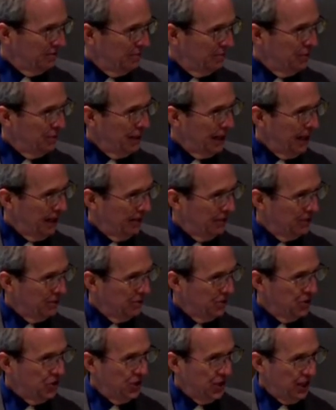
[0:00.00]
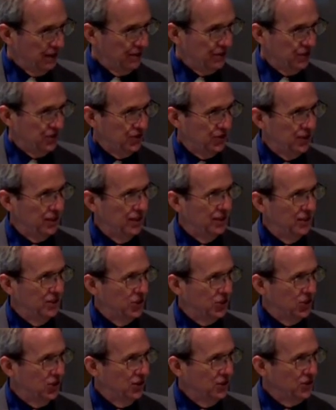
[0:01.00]
we may have some chefs in the
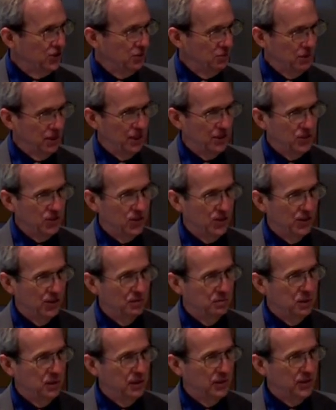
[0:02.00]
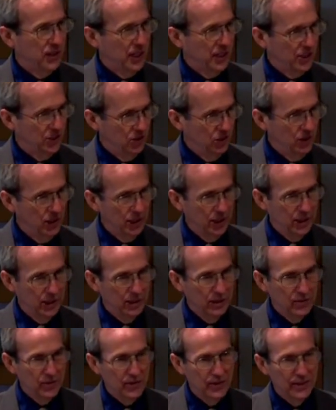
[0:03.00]
church, I'm not sure, but thank you,
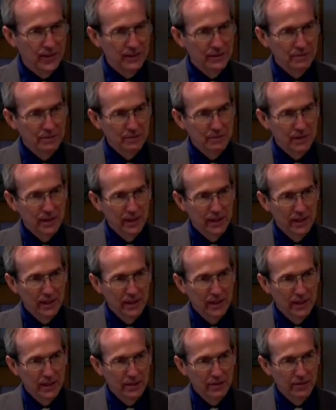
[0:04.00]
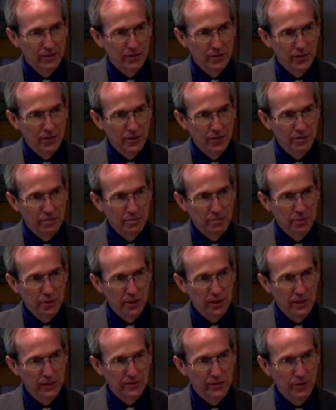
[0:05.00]
ladies, for
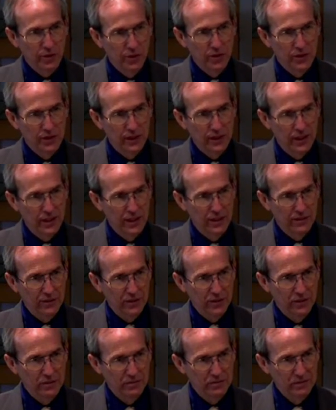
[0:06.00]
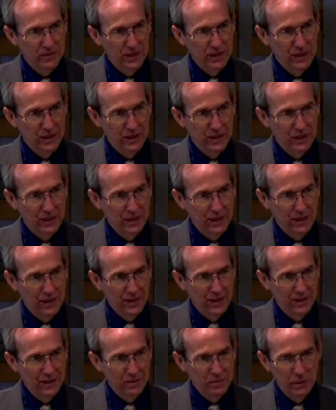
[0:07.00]
putting forth the effort
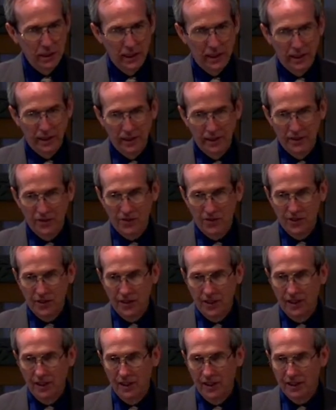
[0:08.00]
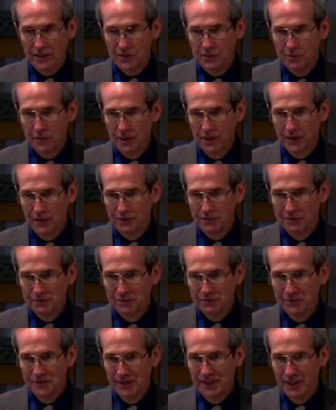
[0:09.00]
and making us a deluxe meal.
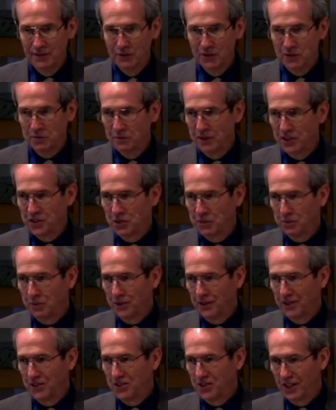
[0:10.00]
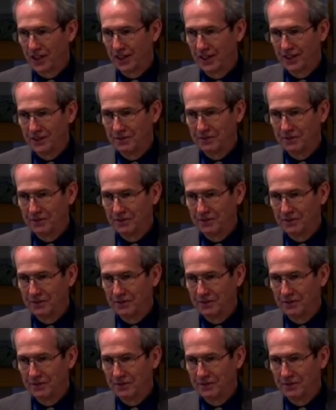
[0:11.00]
It was much appreciated.